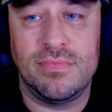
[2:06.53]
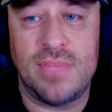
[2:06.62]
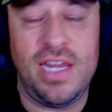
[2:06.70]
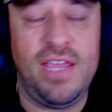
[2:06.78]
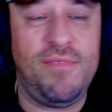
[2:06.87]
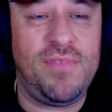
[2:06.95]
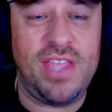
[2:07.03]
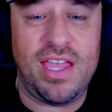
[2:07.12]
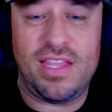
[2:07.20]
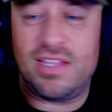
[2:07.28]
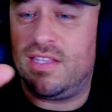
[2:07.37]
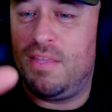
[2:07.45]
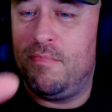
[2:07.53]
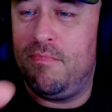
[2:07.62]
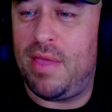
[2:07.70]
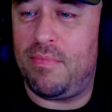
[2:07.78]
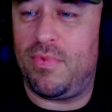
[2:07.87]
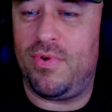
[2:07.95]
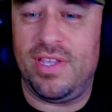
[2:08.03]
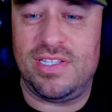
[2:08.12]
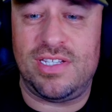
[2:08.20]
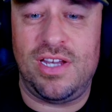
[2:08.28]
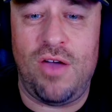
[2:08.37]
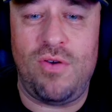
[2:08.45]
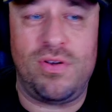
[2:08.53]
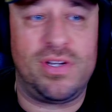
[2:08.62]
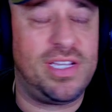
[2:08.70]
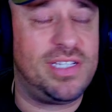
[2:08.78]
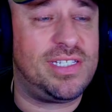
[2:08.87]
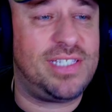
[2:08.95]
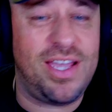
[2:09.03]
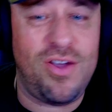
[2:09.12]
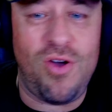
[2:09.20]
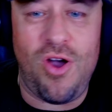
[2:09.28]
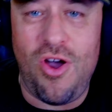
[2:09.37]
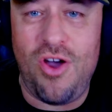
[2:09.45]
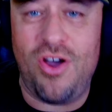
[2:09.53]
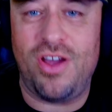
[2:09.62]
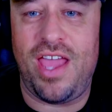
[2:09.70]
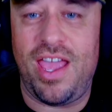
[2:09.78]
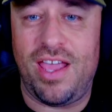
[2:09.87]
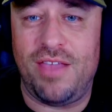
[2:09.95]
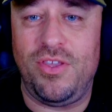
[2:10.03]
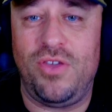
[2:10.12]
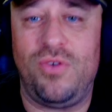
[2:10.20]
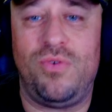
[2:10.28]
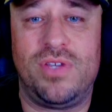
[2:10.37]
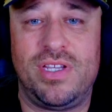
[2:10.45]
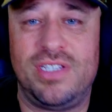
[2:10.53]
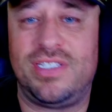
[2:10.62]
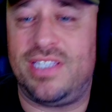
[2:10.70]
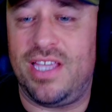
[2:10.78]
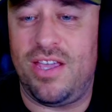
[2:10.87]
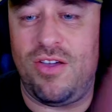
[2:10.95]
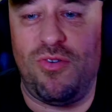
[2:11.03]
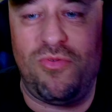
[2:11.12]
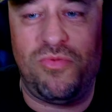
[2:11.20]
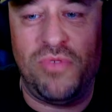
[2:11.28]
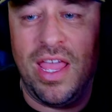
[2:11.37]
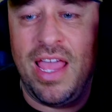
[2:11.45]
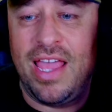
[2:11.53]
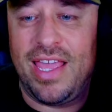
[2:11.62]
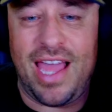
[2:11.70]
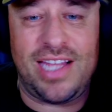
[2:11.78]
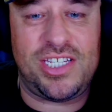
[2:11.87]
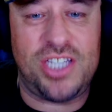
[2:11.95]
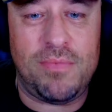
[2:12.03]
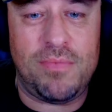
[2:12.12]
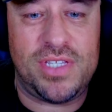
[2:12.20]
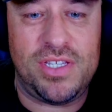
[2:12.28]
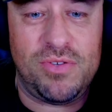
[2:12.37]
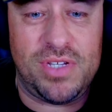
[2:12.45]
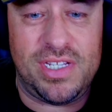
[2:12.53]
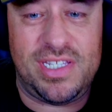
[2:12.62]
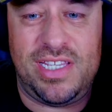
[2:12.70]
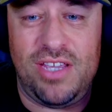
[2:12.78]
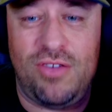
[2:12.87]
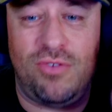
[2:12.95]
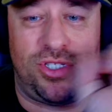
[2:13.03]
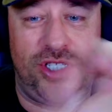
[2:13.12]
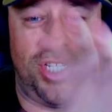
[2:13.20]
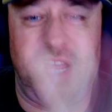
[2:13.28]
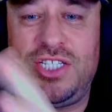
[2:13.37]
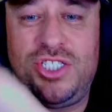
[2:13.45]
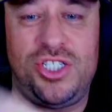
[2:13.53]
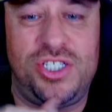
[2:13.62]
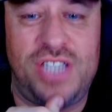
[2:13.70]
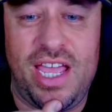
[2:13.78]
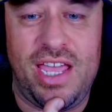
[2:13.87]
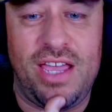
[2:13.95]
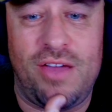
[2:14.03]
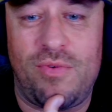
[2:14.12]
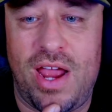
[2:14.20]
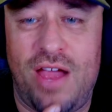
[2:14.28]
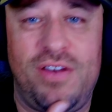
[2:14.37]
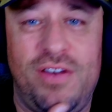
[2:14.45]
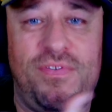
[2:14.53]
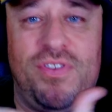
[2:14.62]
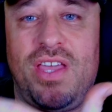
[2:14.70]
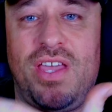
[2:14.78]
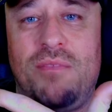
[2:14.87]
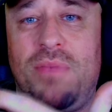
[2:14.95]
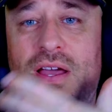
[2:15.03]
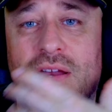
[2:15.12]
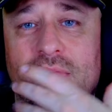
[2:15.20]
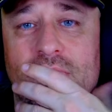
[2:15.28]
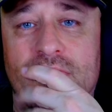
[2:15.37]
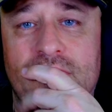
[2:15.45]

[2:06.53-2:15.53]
And even then, the memories alone can still haunt you, can still catch up to you, can still change your day around if you think about them.